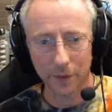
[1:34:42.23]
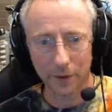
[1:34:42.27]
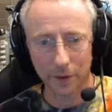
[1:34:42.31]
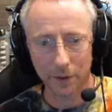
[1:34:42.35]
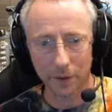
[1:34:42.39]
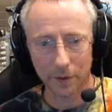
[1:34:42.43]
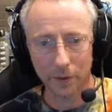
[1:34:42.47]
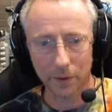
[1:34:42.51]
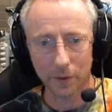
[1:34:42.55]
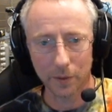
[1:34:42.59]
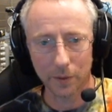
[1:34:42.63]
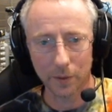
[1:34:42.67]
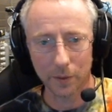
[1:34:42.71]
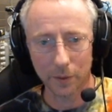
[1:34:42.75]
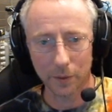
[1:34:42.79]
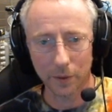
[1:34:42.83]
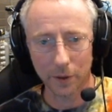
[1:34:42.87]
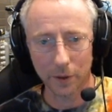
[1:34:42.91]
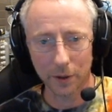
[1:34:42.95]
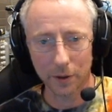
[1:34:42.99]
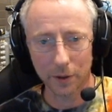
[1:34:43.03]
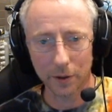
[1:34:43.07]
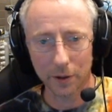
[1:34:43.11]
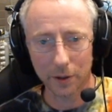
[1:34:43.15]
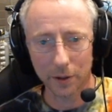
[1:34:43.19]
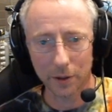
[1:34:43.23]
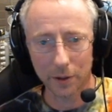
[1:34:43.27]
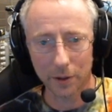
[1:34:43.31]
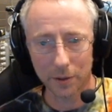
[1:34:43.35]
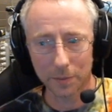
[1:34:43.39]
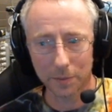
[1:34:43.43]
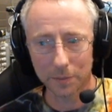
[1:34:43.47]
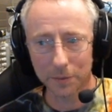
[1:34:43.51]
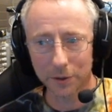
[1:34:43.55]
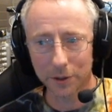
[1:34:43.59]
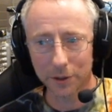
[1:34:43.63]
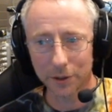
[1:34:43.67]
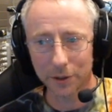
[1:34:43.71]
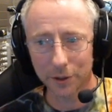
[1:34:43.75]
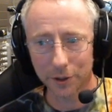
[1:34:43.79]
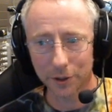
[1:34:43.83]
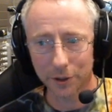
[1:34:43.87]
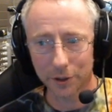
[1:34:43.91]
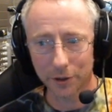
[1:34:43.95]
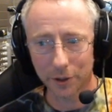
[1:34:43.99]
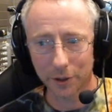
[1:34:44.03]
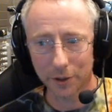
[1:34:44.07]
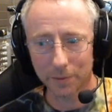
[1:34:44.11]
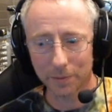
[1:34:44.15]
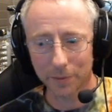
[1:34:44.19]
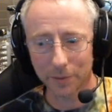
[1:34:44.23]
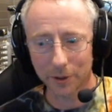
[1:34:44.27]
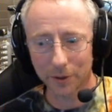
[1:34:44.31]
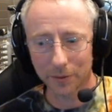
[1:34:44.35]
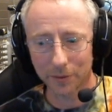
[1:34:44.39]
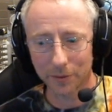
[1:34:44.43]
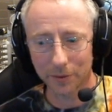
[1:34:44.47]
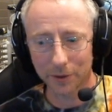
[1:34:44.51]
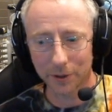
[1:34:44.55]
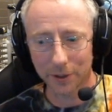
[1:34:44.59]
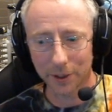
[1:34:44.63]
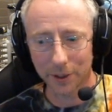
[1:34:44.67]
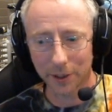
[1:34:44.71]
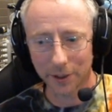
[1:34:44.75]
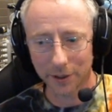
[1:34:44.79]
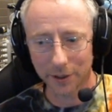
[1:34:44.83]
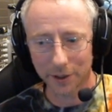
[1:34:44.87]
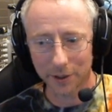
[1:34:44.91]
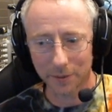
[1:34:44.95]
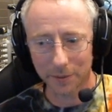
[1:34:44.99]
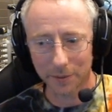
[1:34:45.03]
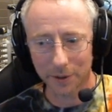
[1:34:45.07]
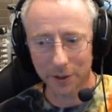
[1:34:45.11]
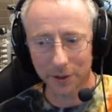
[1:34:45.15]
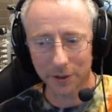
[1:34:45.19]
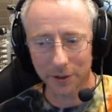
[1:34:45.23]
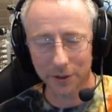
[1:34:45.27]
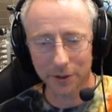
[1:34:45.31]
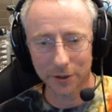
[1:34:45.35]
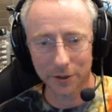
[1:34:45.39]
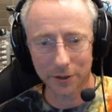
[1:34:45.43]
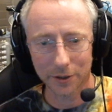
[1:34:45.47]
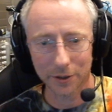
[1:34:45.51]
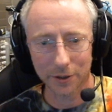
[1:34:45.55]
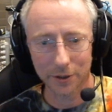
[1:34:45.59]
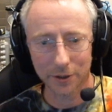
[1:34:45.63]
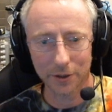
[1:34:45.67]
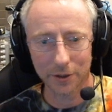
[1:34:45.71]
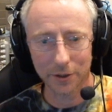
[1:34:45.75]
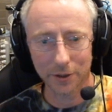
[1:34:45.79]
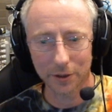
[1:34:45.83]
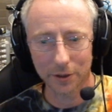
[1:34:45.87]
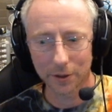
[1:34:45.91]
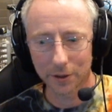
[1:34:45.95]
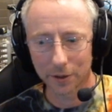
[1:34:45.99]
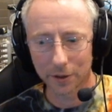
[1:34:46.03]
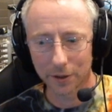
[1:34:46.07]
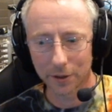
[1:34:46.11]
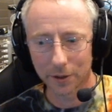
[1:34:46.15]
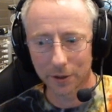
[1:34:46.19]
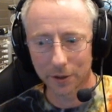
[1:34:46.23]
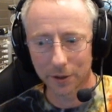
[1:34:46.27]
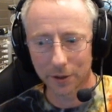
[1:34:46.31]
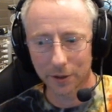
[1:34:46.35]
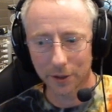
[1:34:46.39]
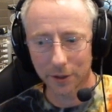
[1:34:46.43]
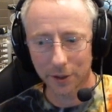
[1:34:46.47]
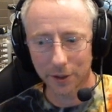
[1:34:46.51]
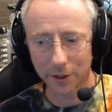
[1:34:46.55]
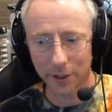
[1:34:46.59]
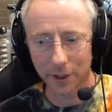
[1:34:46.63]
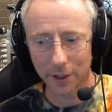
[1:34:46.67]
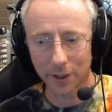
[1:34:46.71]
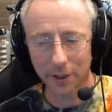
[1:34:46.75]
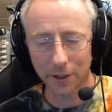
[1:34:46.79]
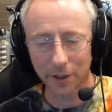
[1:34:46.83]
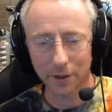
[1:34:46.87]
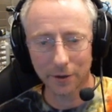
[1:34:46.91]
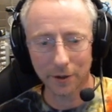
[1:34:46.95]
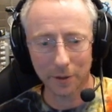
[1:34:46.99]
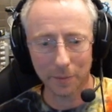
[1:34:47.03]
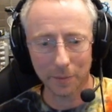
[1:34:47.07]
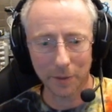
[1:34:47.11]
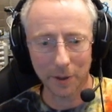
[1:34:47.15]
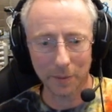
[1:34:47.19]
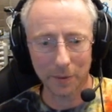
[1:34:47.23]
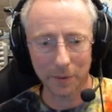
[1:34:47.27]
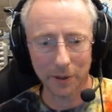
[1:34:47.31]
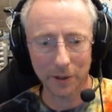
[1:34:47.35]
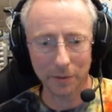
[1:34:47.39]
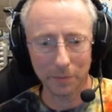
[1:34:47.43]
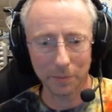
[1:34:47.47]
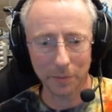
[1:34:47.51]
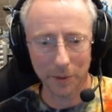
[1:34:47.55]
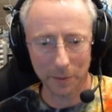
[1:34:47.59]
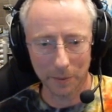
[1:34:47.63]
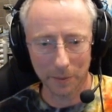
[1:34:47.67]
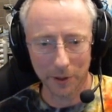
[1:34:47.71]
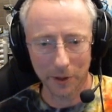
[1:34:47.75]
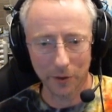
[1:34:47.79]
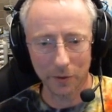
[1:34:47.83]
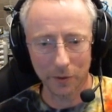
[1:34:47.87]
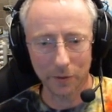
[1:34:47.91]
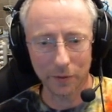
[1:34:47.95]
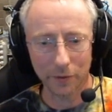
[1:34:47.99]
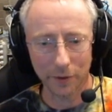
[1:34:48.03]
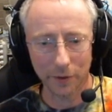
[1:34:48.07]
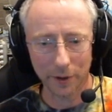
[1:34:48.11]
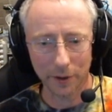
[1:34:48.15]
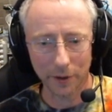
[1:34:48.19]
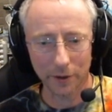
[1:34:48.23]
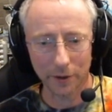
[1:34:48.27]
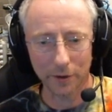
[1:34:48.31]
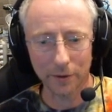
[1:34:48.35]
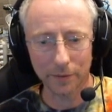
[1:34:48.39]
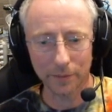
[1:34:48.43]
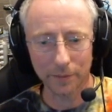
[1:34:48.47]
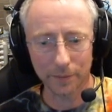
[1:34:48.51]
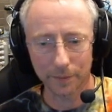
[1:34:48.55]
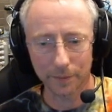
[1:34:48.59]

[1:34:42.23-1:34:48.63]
Oh, here comes a Dreadbone Decimus to take out the Babbling Bibliophile.